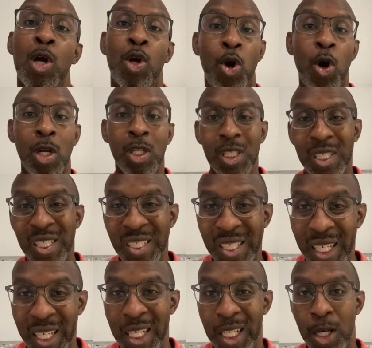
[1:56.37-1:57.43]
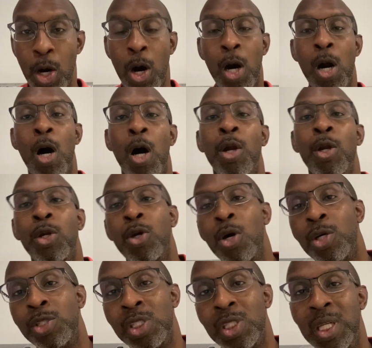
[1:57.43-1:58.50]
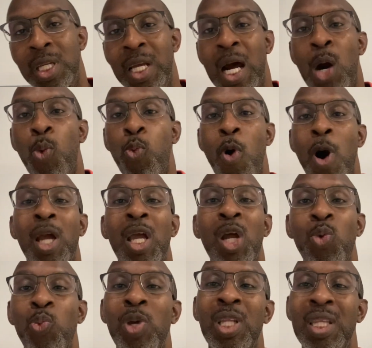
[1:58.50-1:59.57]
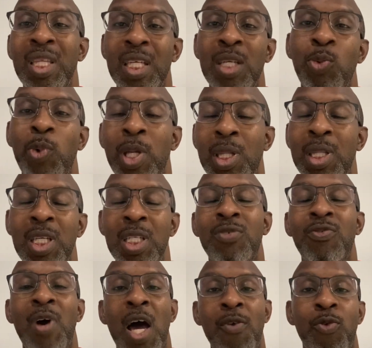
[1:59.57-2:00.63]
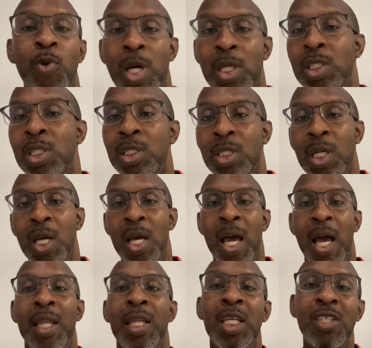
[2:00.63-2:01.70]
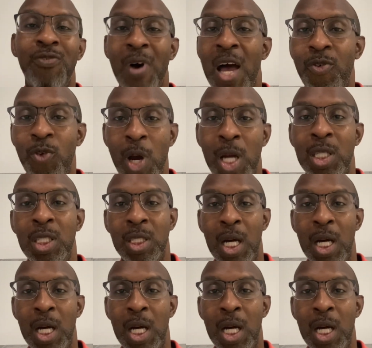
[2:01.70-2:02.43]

consciously or unconsciously, are working with these five questions. And these five questions